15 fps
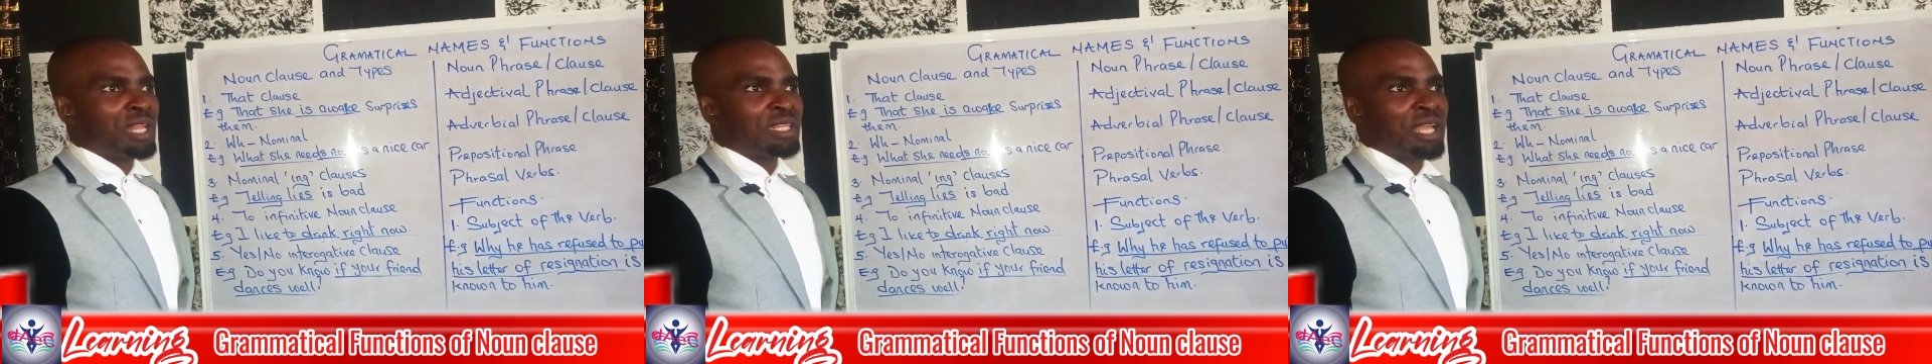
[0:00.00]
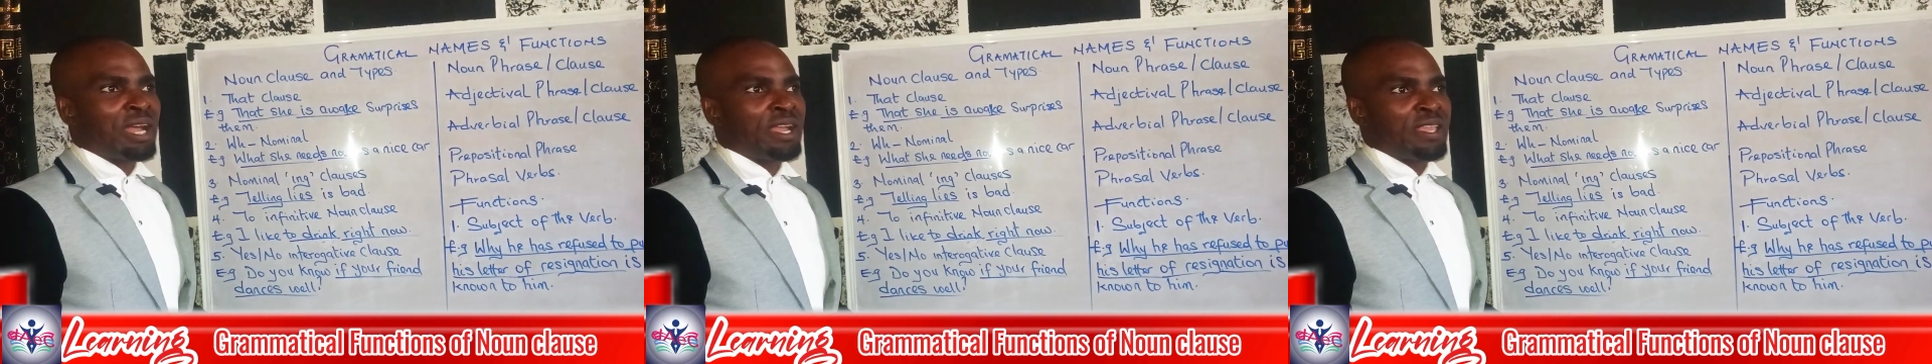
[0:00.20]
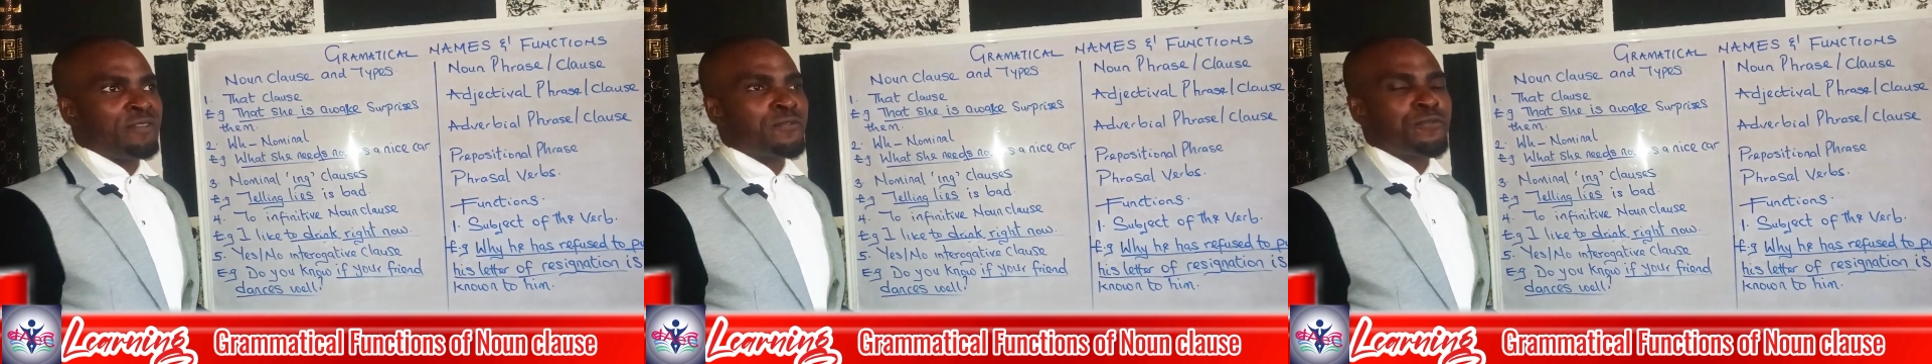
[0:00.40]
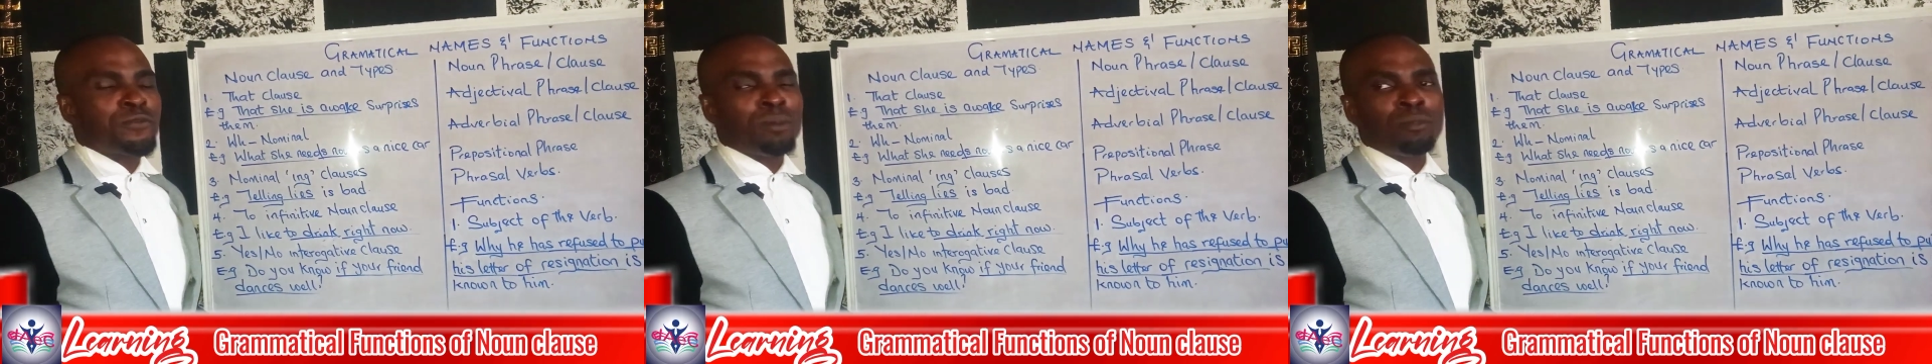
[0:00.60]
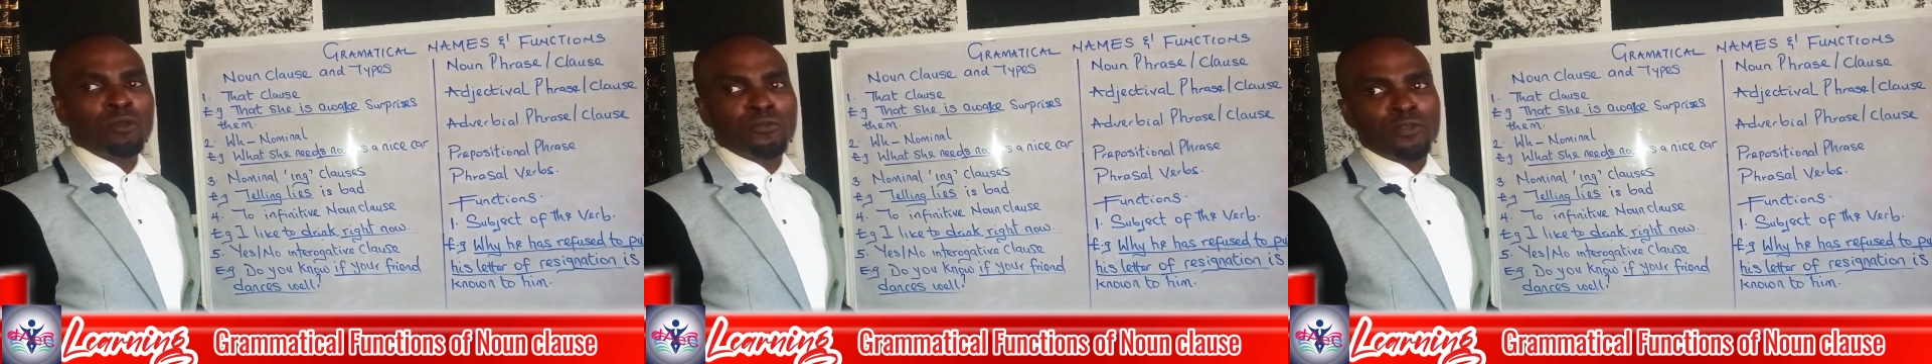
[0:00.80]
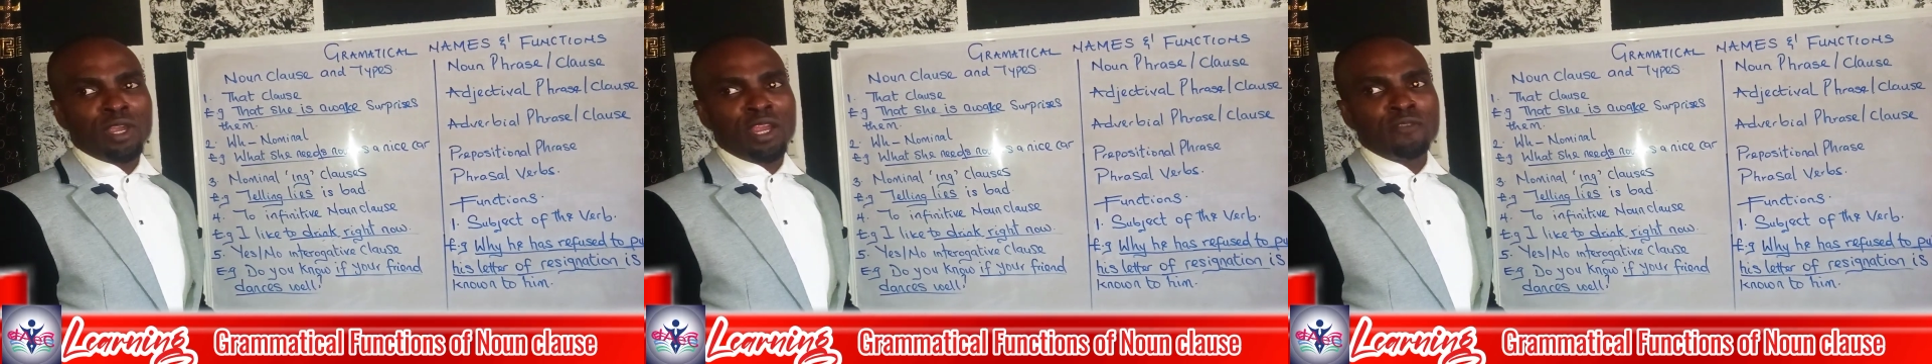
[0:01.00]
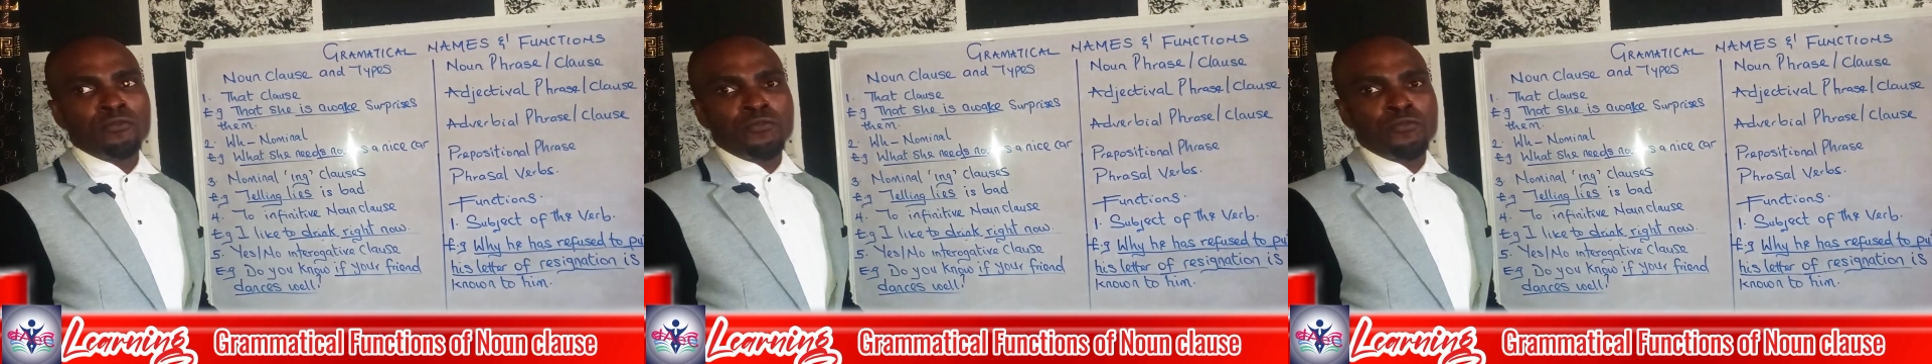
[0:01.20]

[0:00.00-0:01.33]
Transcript: that are in form of a